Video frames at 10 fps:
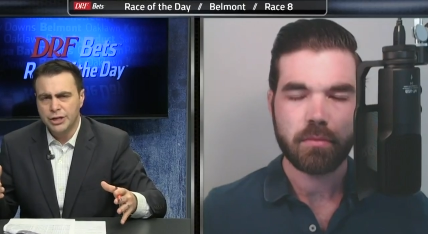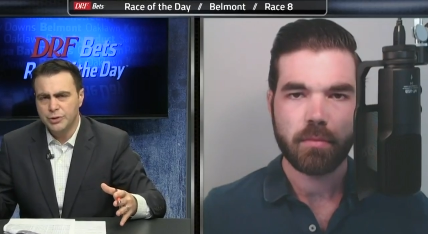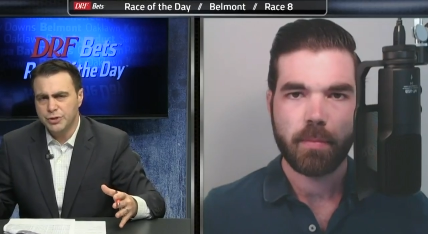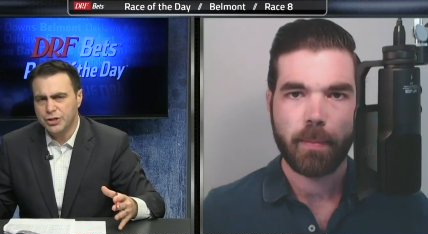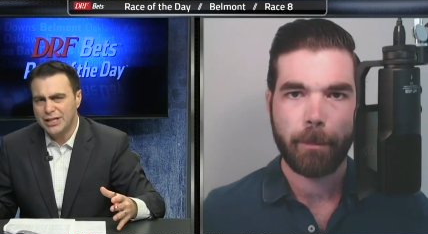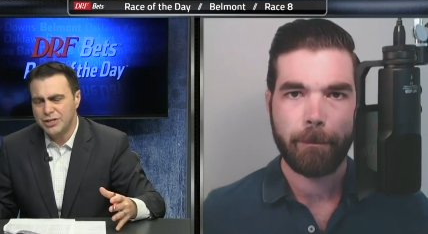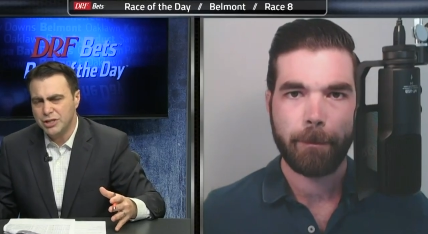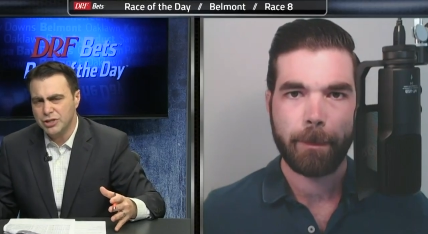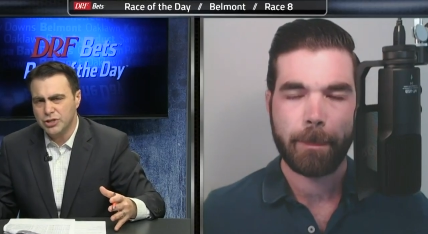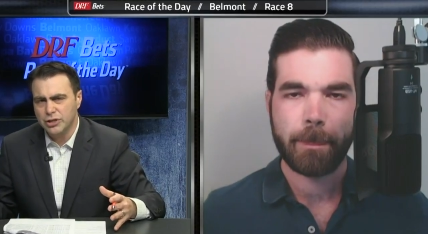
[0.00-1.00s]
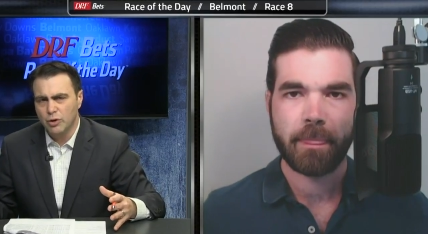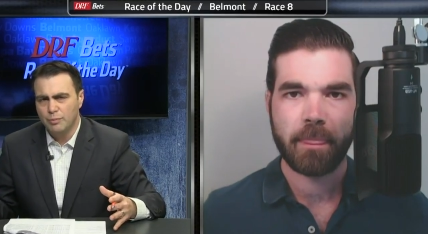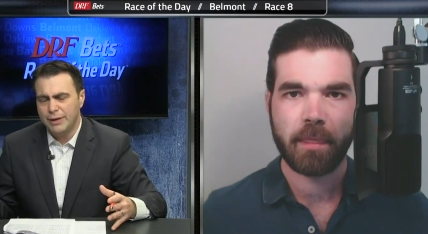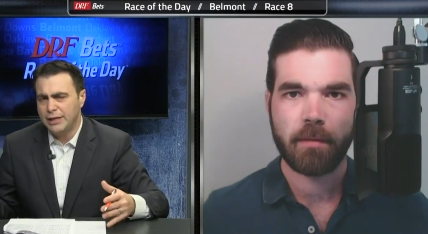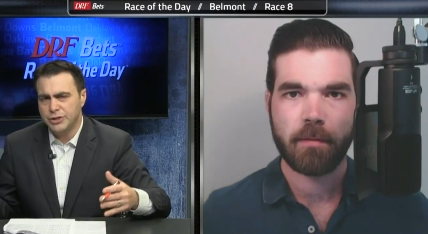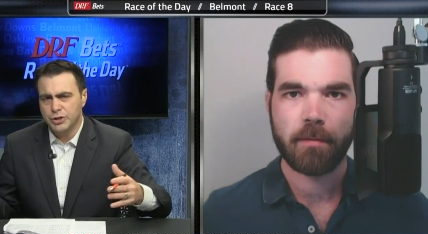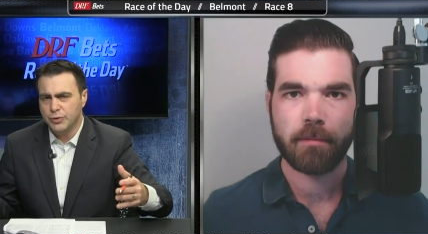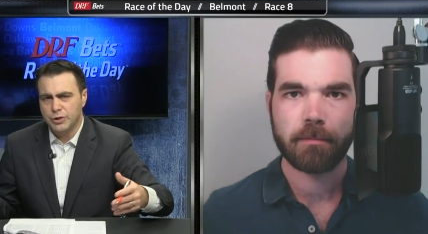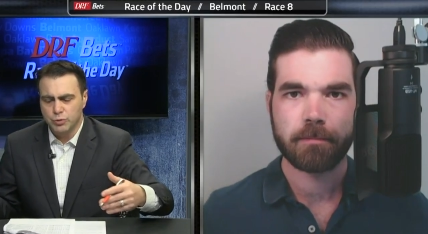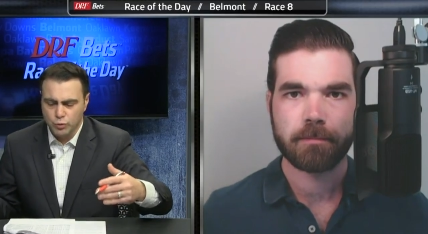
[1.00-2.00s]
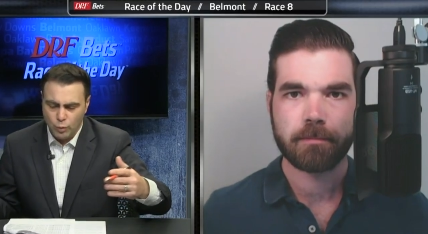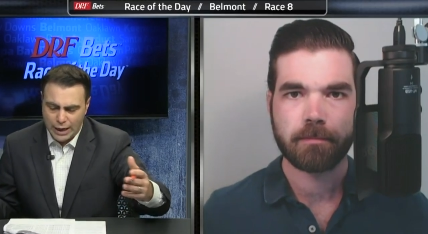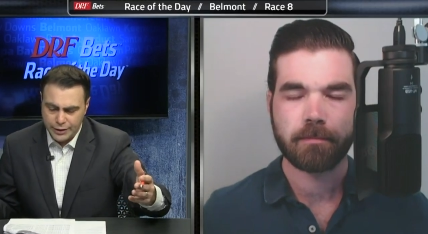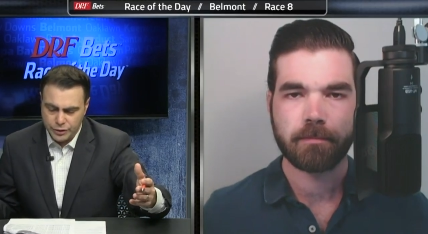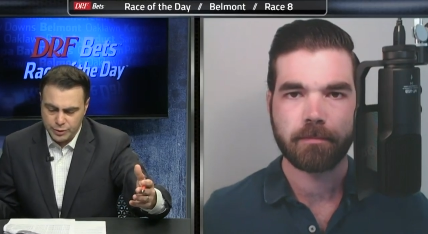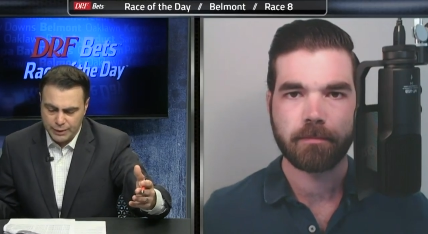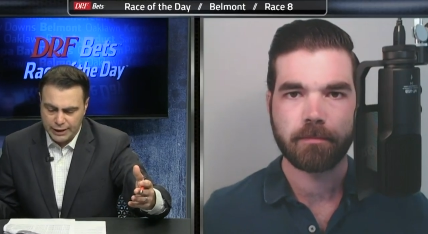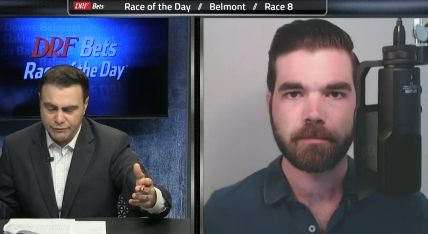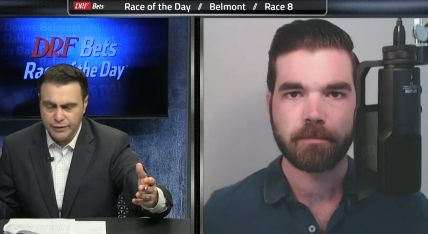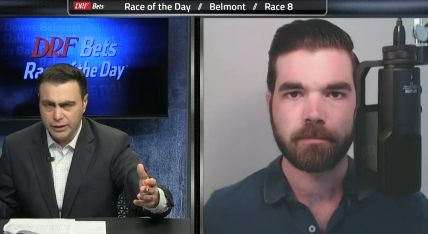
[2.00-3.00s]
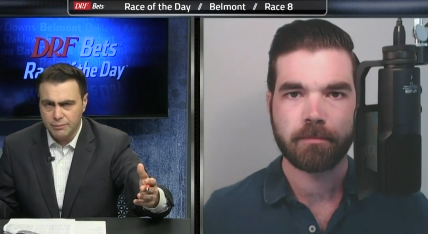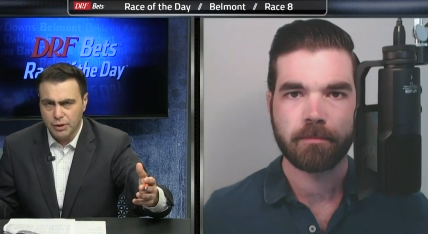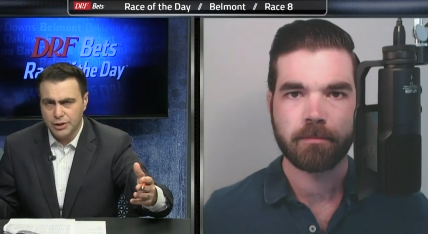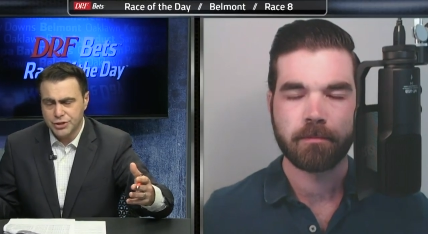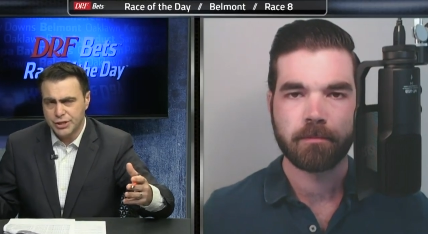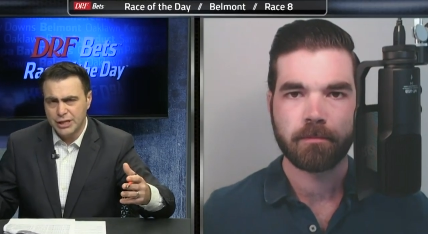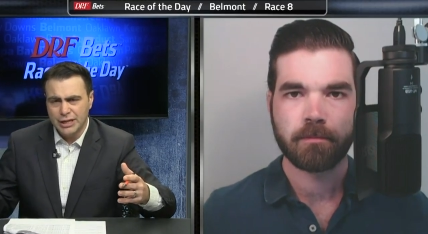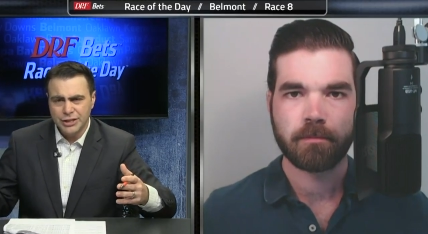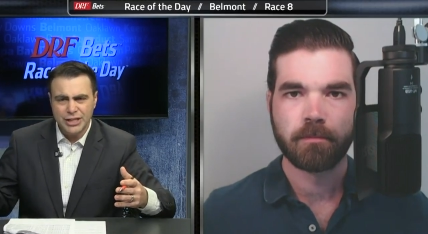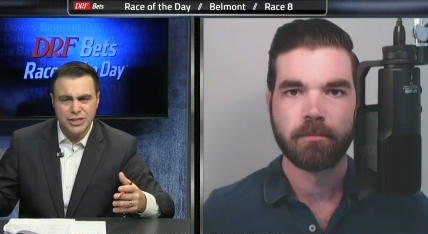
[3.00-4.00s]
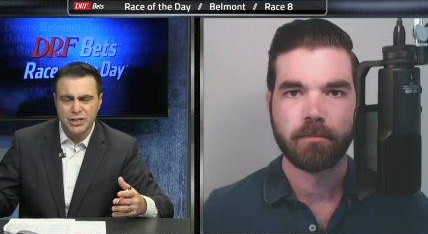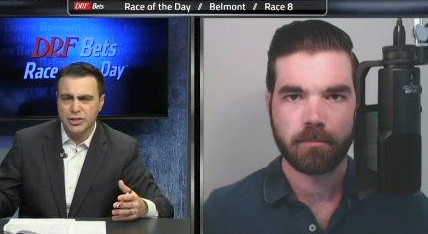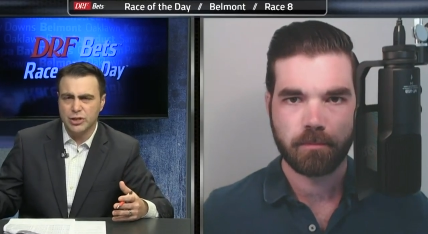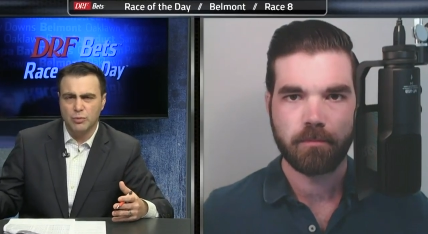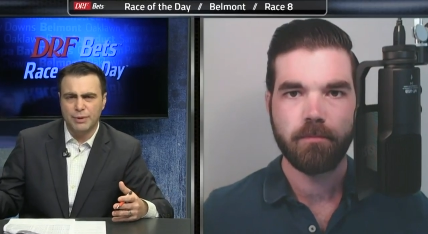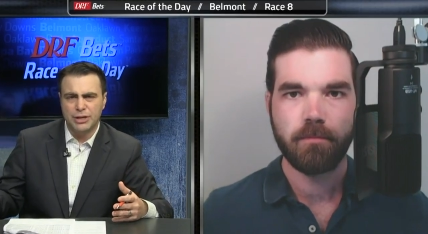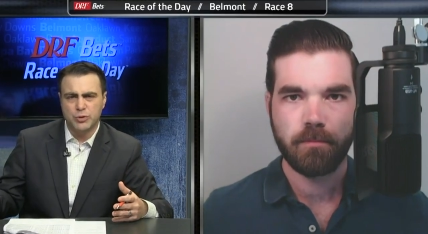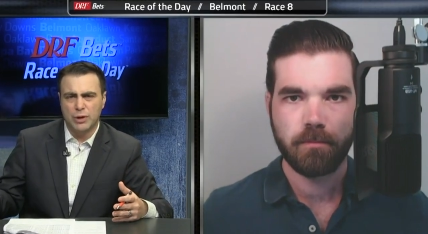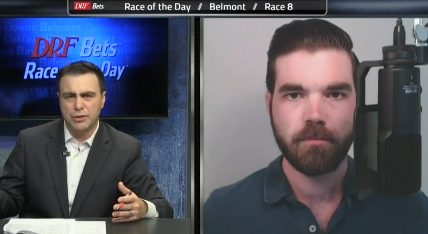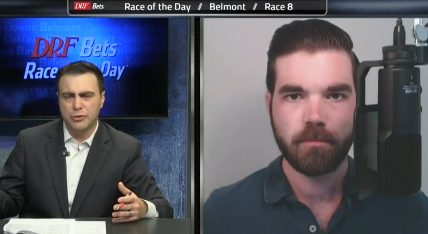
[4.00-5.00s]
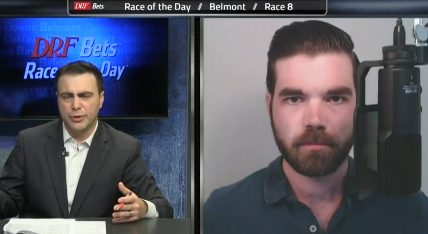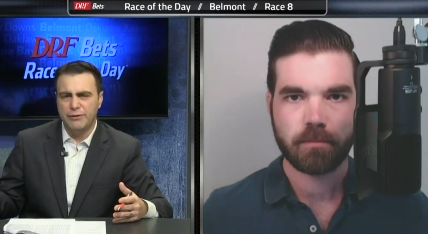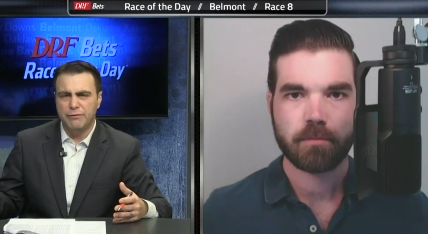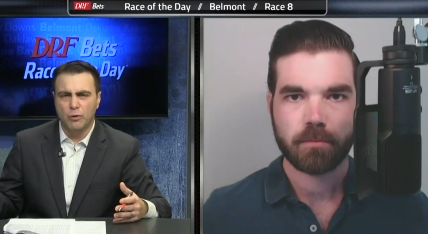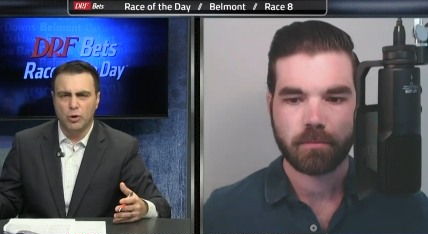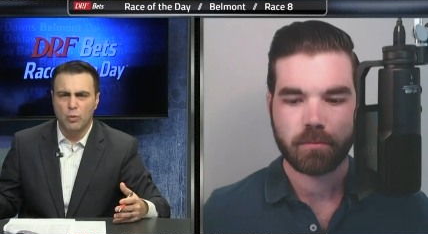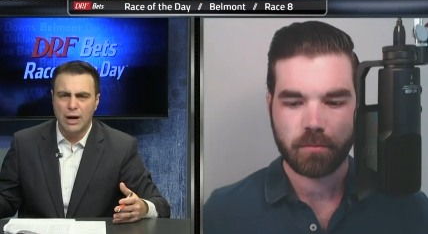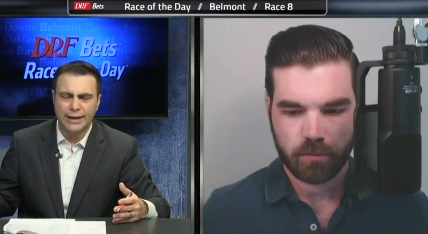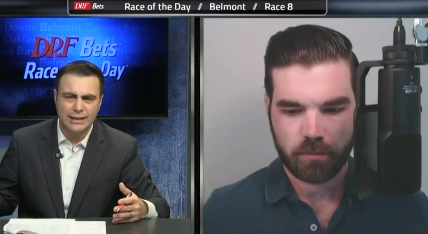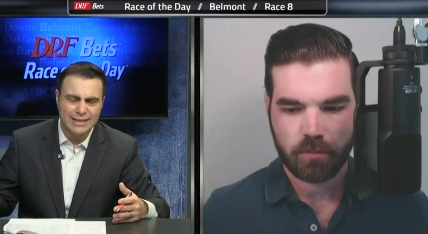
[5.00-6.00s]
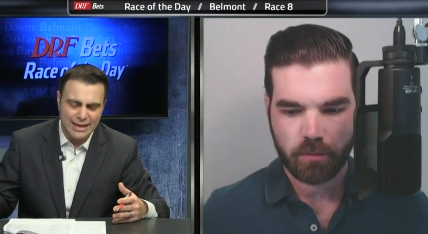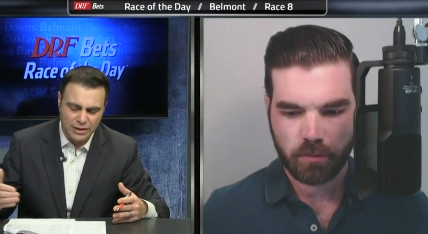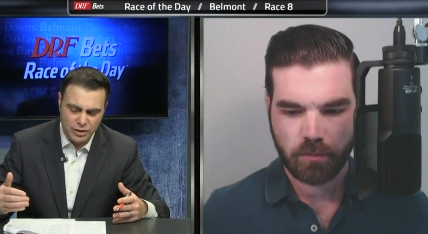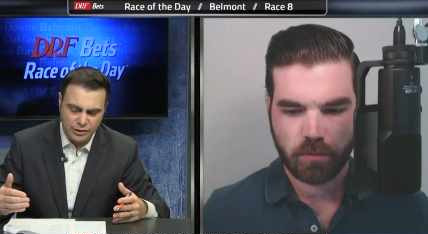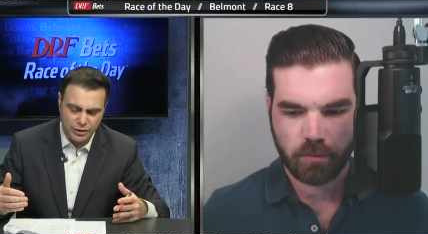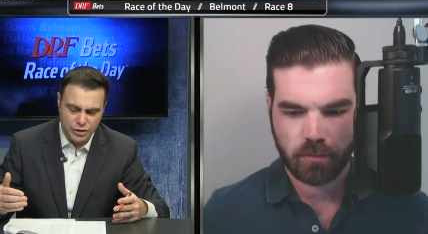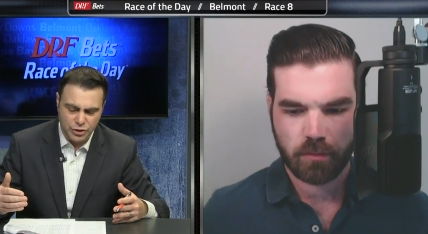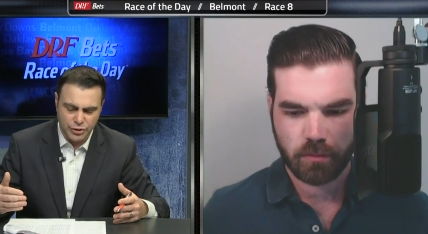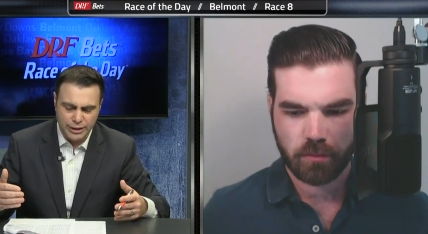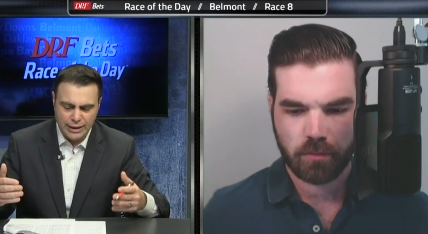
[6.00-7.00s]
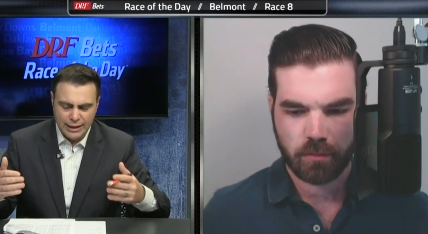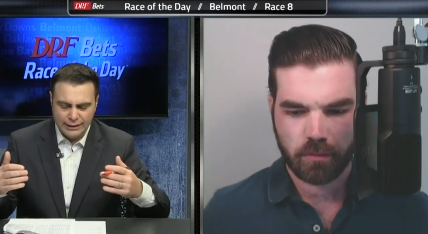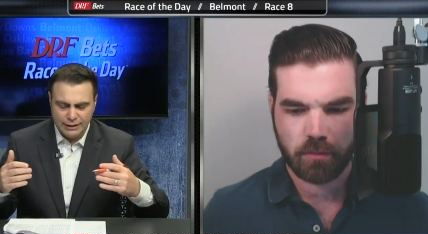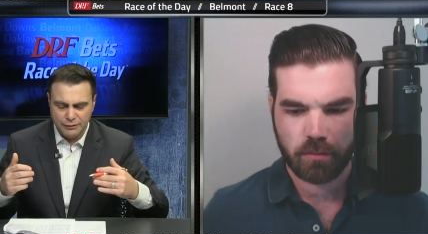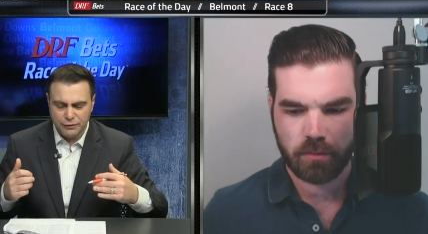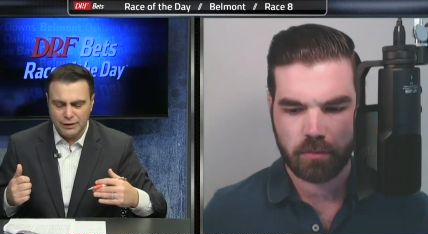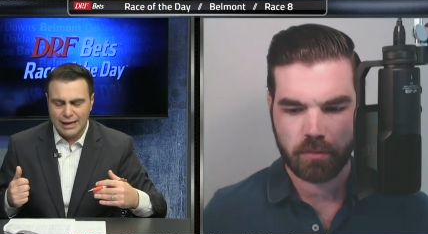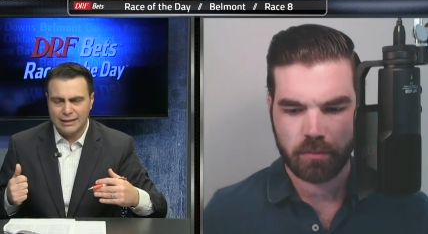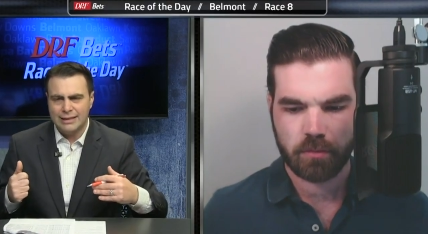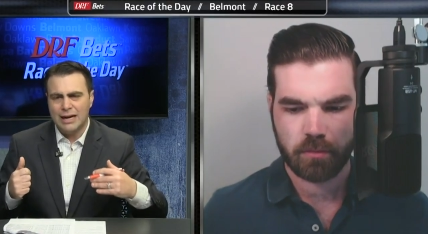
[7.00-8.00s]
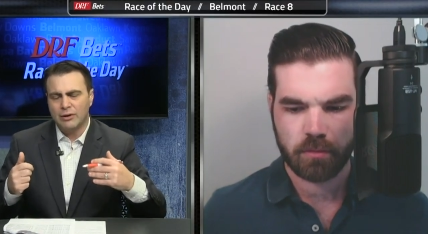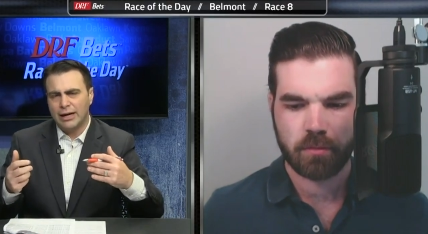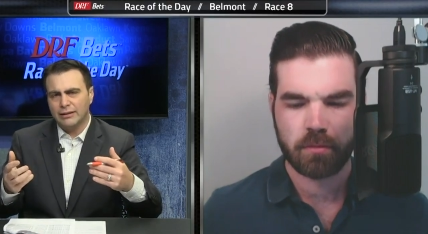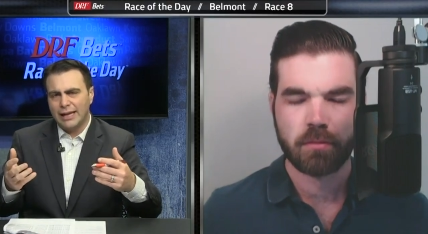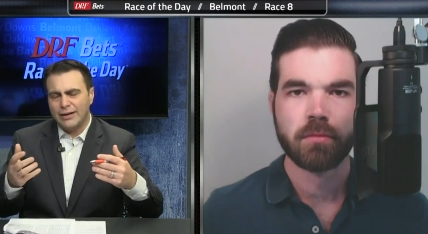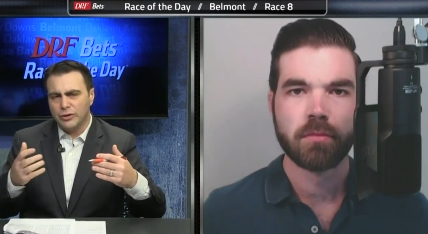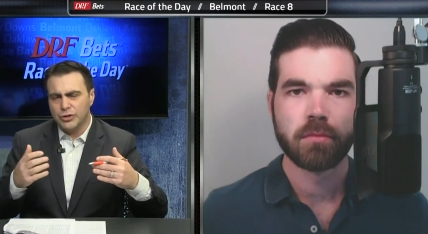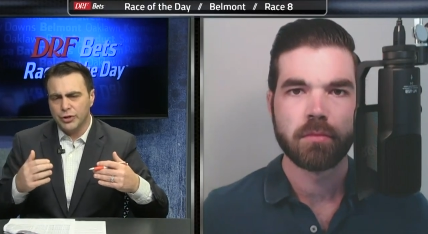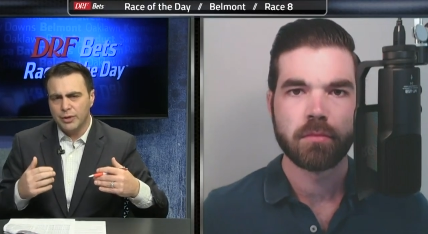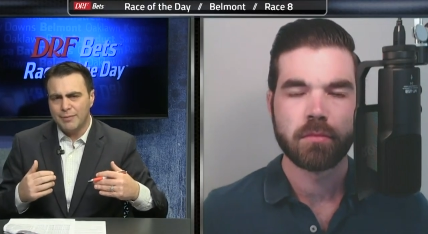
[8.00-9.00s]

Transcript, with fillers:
Speaker 1: She was chasing a slow pace. This race was wired by feeling bossy, chasing a slow pace while three, four wide, attacked on the turn, and then flattened out. I like her turning